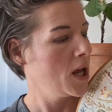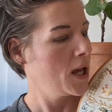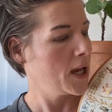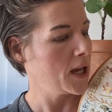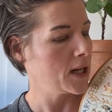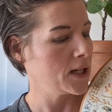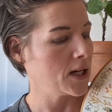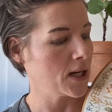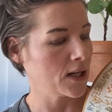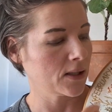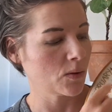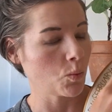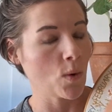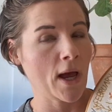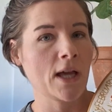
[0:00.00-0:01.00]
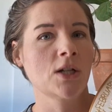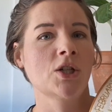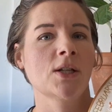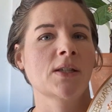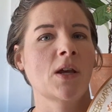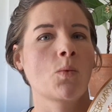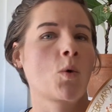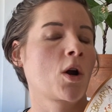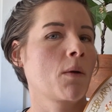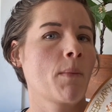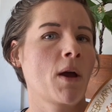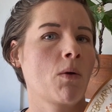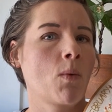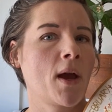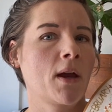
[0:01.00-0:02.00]
in its wedge as I work
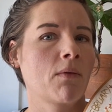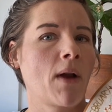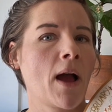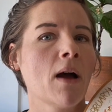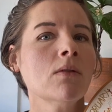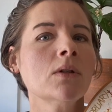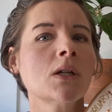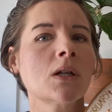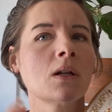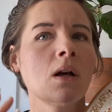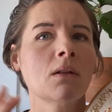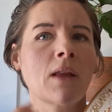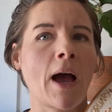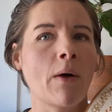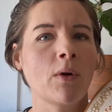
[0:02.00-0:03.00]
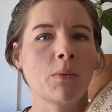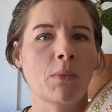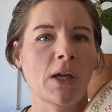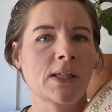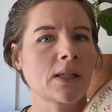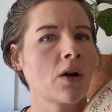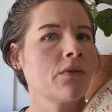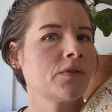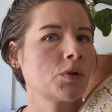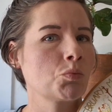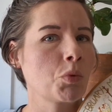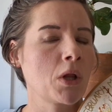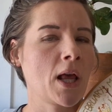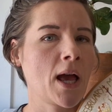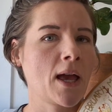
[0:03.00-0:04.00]
my way around and allowing myself to
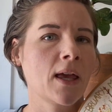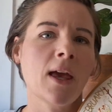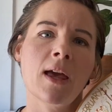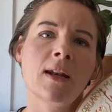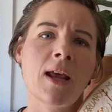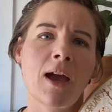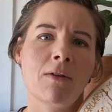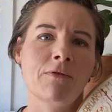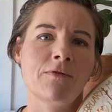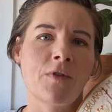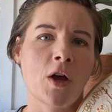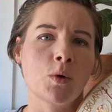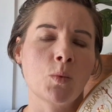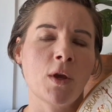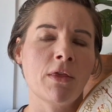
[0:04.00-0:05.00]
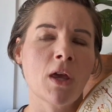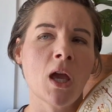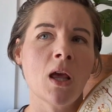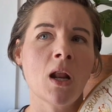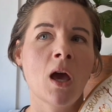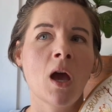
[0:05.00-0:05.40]
play and have fun with it.